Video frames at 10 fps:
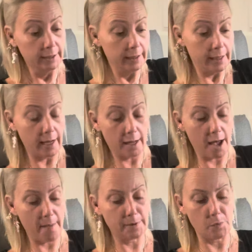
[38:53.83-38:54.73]
King of
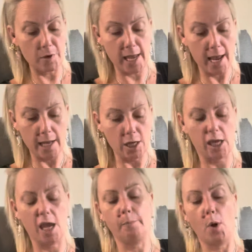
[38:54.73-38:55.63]
Cups, we can't, you
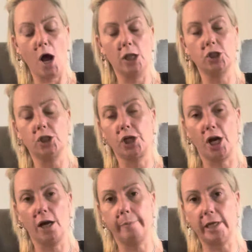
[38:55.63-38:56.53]
can't polish a
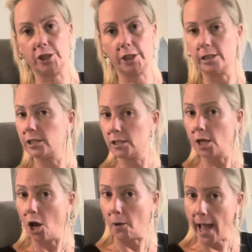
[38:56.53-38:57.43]
turd, bitches,
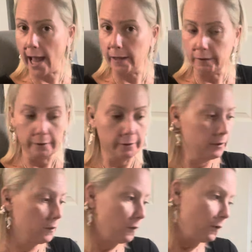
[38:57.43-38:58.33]
okay?
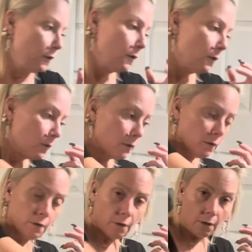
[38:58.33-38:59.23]

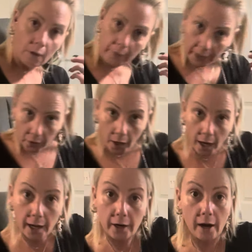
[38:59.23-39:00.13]
Oh my
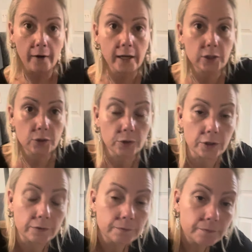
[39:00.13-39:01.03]
god. All right, toodaloo.